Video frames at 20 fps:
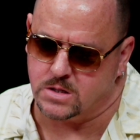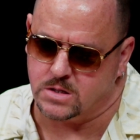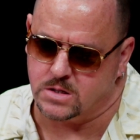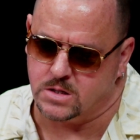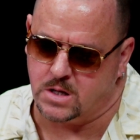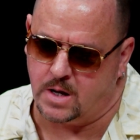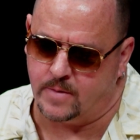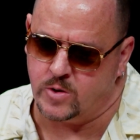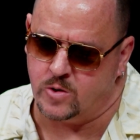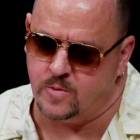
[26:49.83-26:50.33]

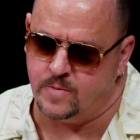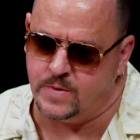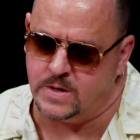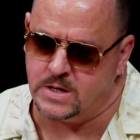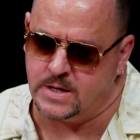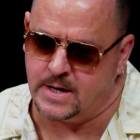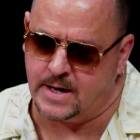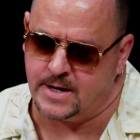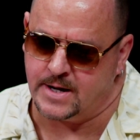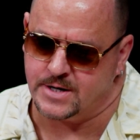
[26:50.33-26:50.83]
W.B.
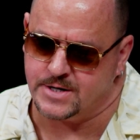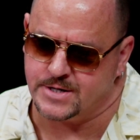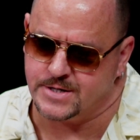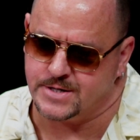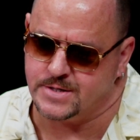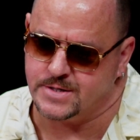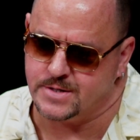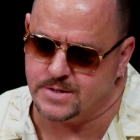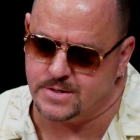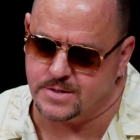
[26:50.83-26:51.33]

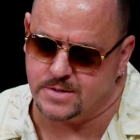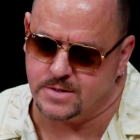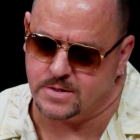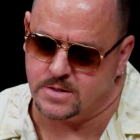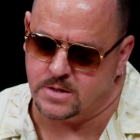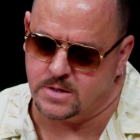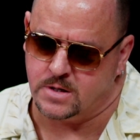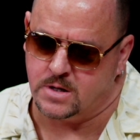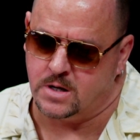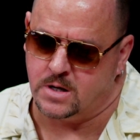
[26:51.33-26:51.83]
Yeats
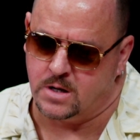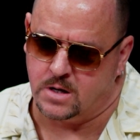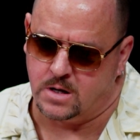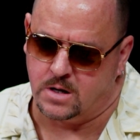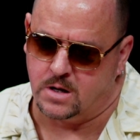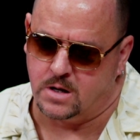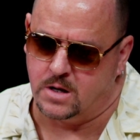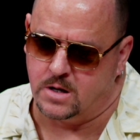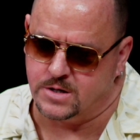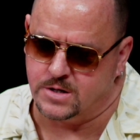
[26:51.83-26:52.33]

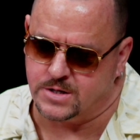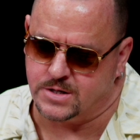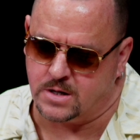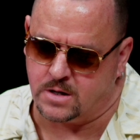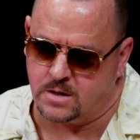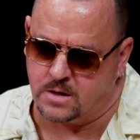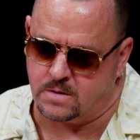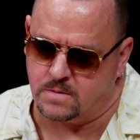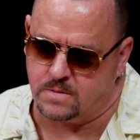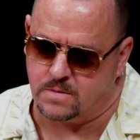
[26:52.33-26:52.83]
is
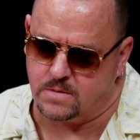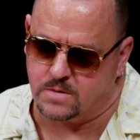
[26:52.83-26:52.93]
a